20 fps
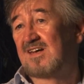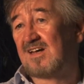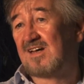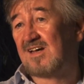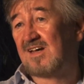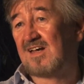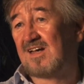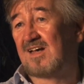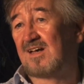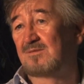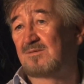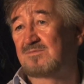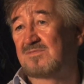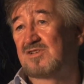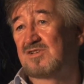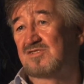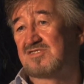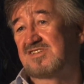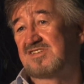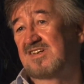Um,
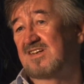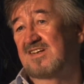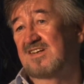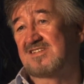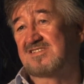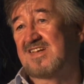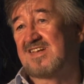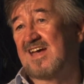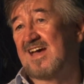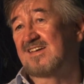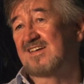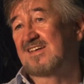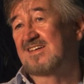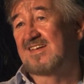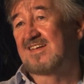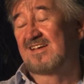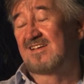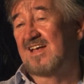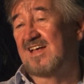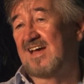you're seeing it standing
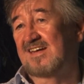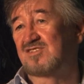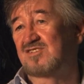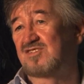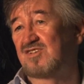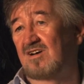there like a